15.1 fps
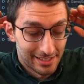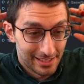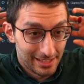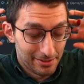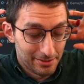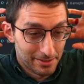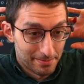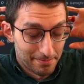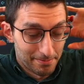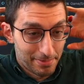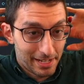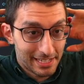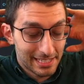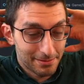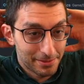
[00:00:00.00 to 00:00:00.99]
that was
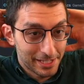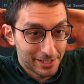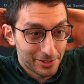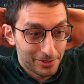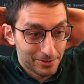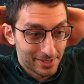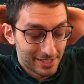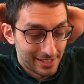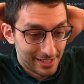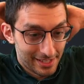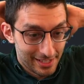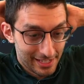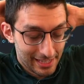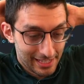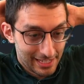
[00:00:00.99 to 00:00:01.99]
possibly close to the
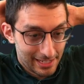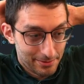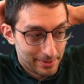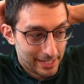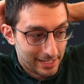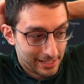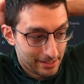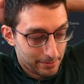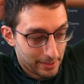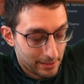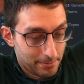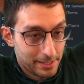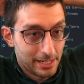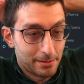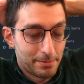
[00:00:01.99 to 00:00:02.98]
thing that I'd read on the
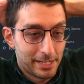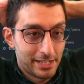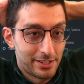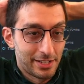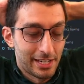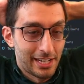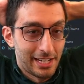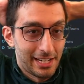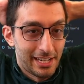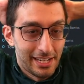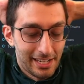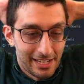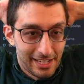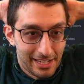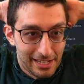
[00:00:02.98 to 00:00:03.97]
Wikipedia page.
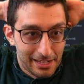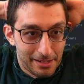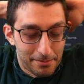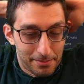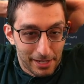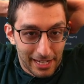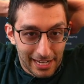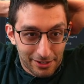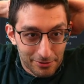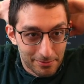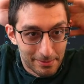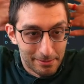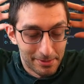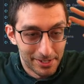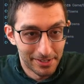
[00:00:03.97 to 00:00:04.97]
But yeah, I don't
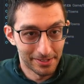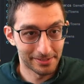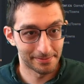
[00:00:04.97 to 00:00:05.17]
remember.